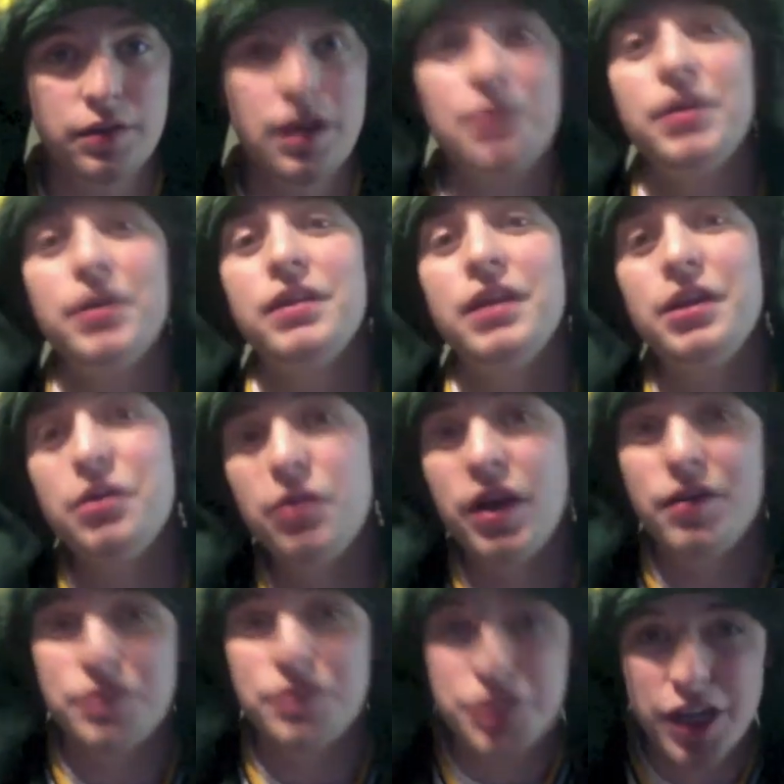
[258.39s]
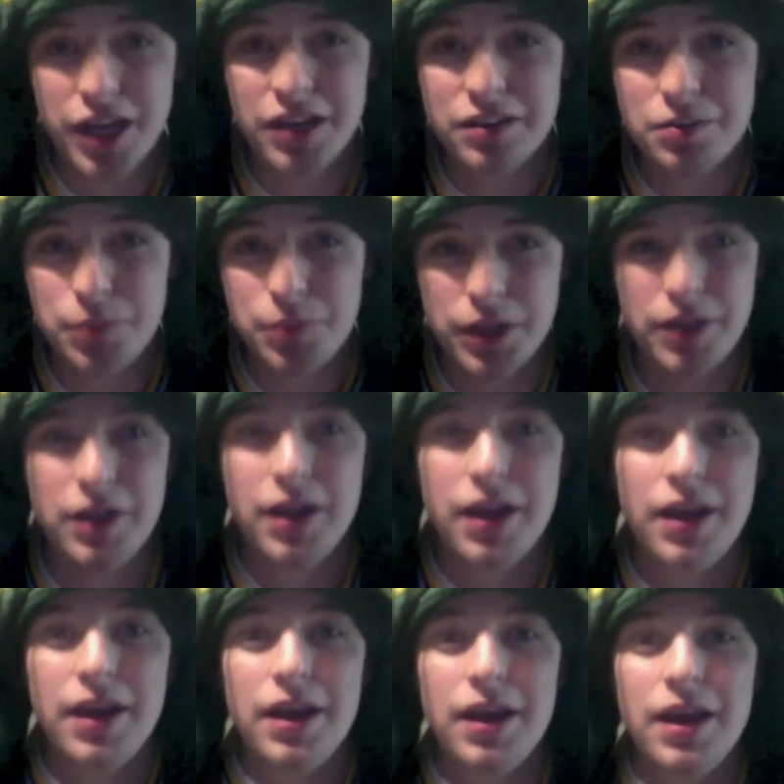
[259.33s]
I mean, they do have a chance, but
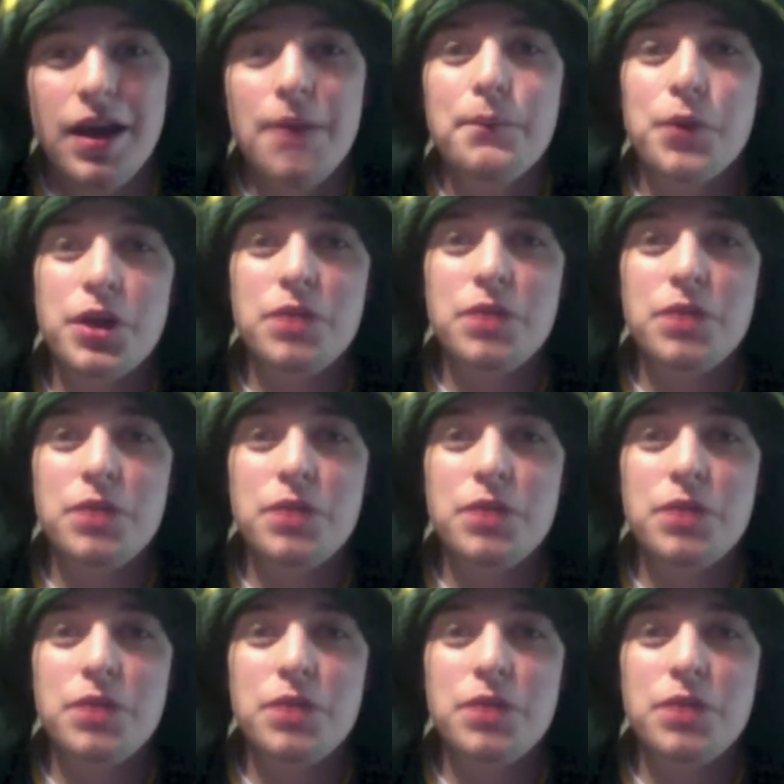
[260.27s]
pretty